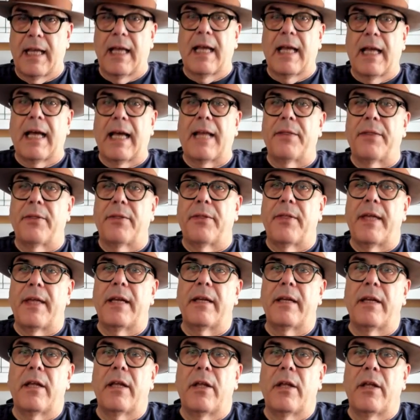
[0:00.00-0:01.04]
and then
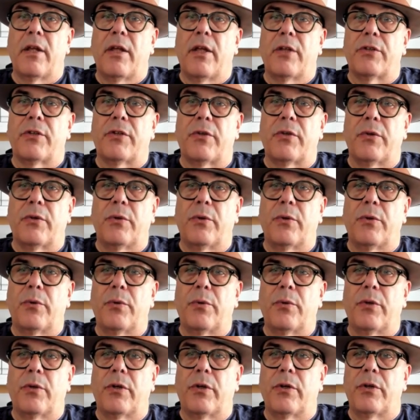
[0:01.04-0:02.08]
to
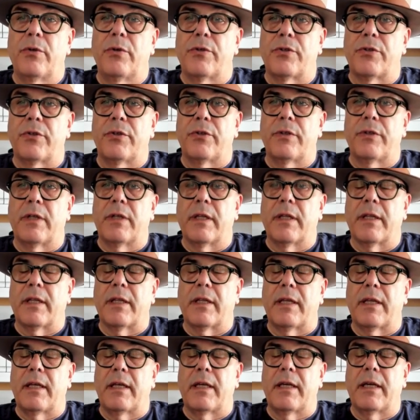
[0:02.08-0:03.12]
loosen
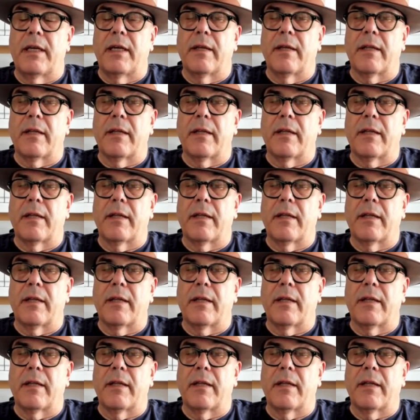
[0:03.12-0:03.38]
the